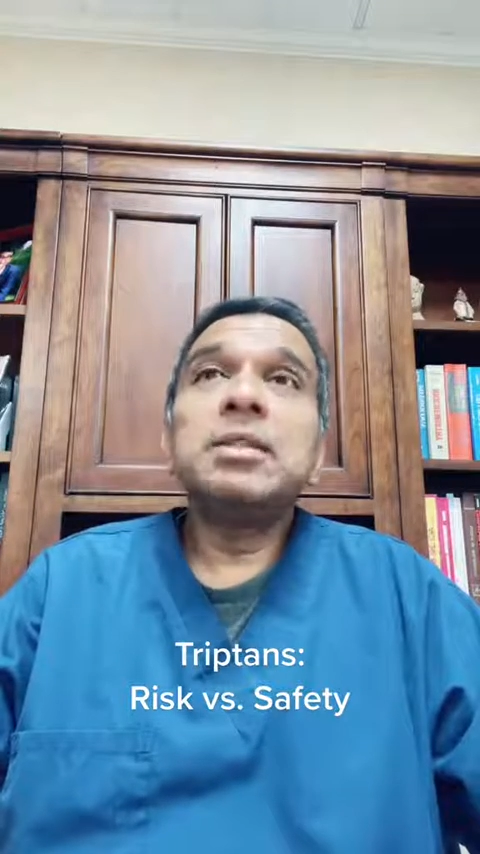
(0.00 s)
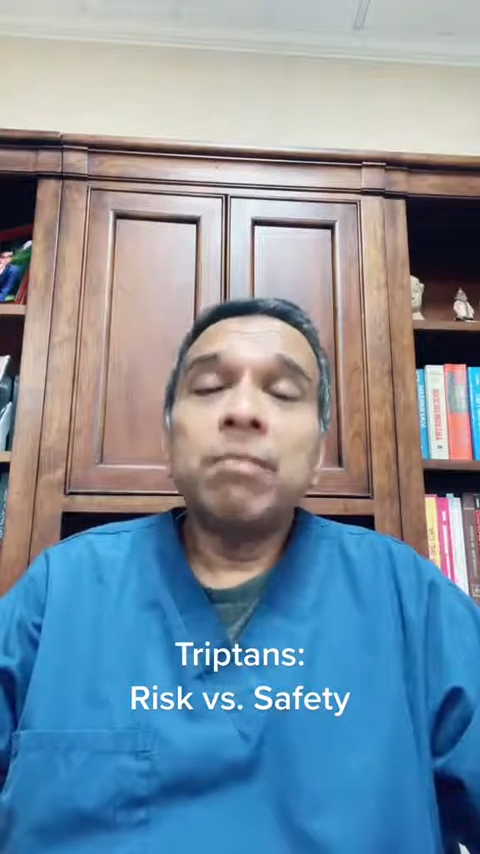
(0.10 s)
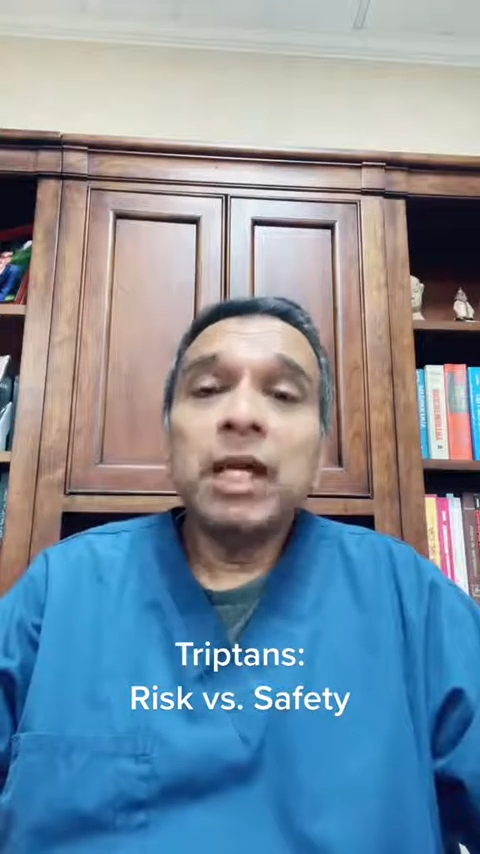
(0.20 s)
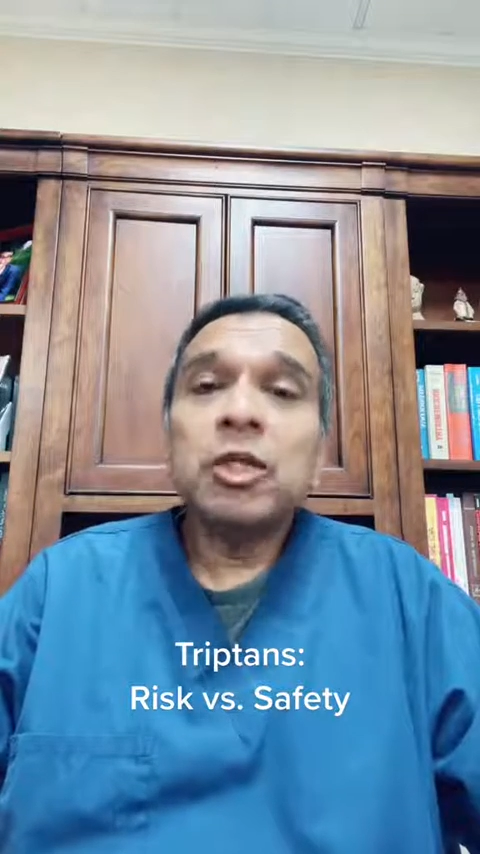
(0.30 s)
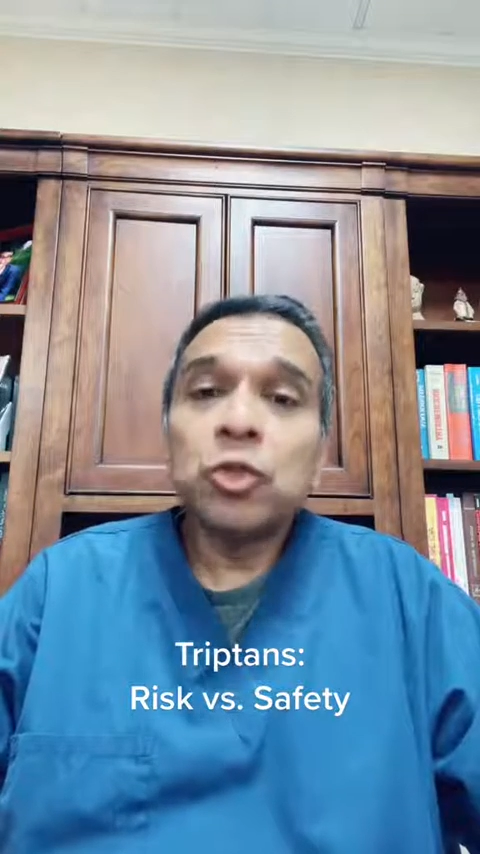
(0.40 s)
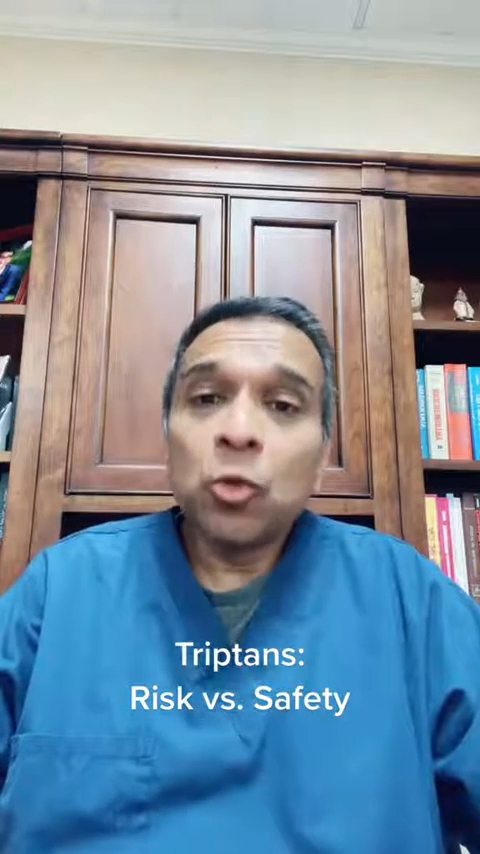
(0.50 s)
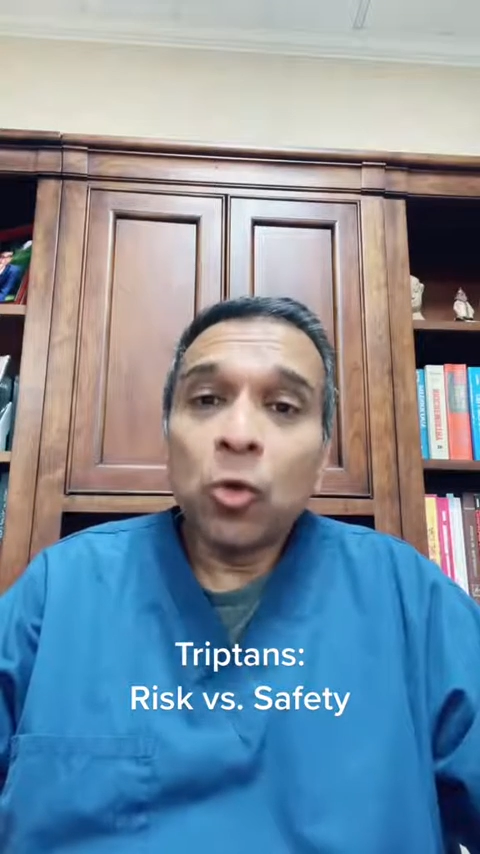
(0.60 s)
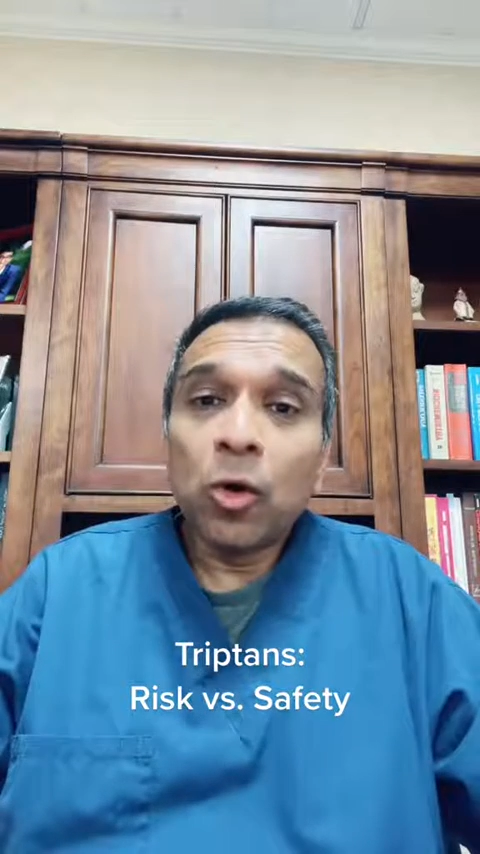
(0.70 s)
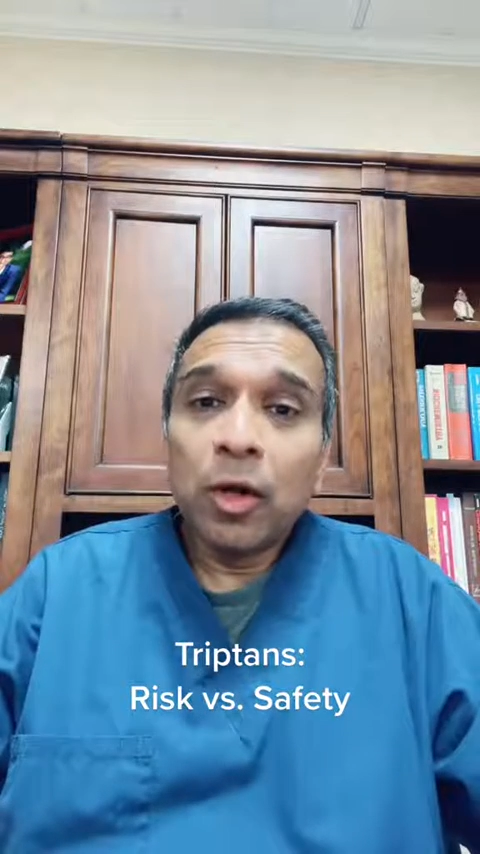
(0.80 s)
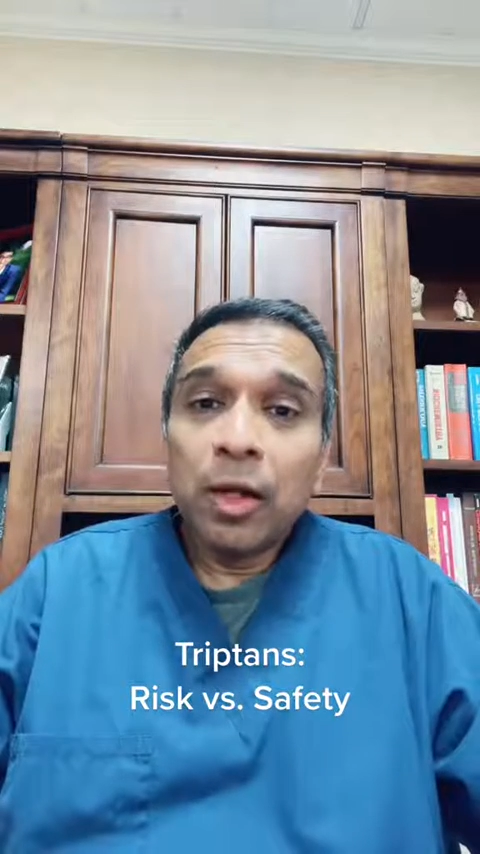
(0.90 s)
make
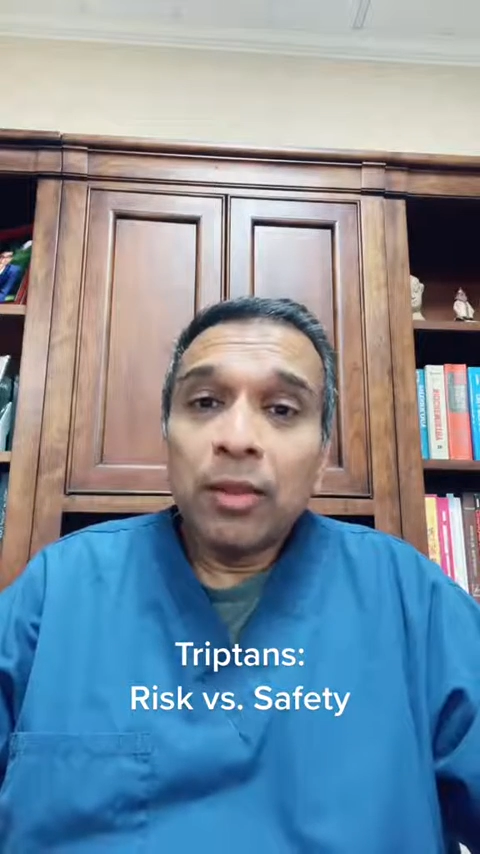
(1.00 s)
sure